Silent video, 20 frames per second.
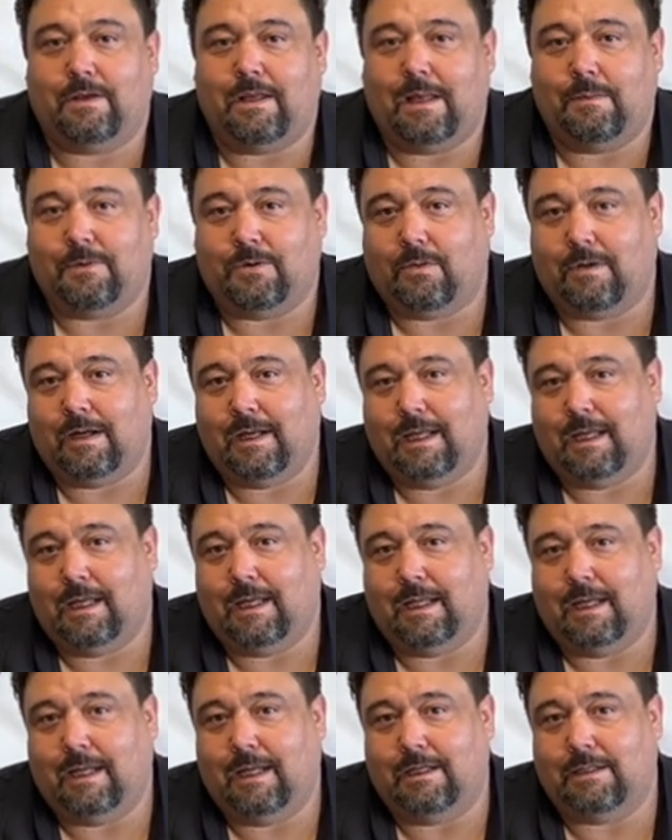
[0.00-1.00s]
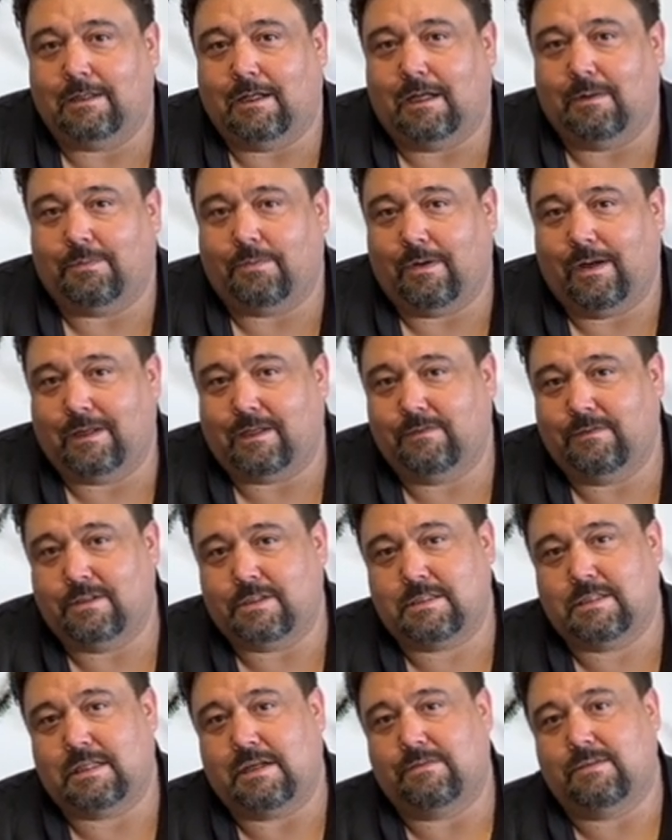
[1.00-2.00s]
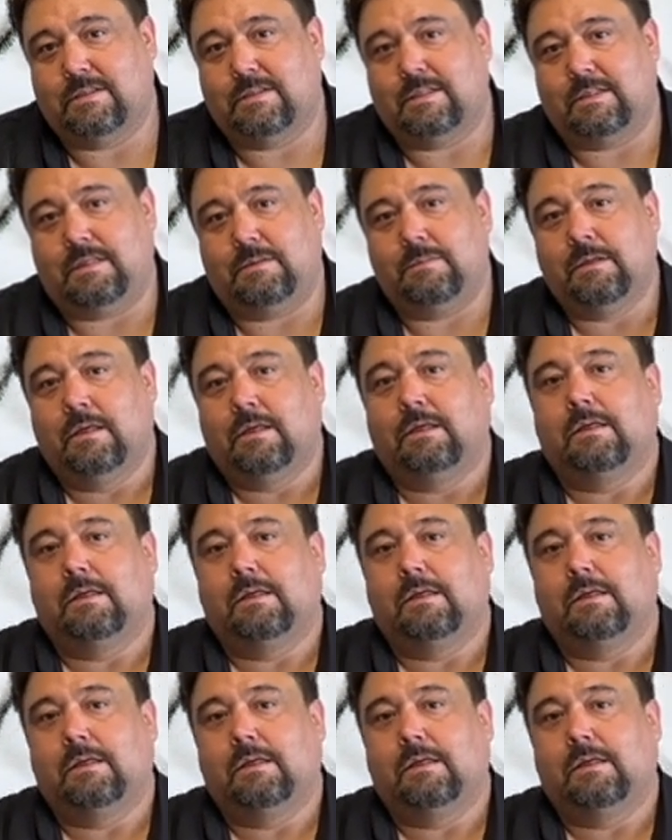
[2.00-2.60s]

Amador had a top-ranked Division 7 team.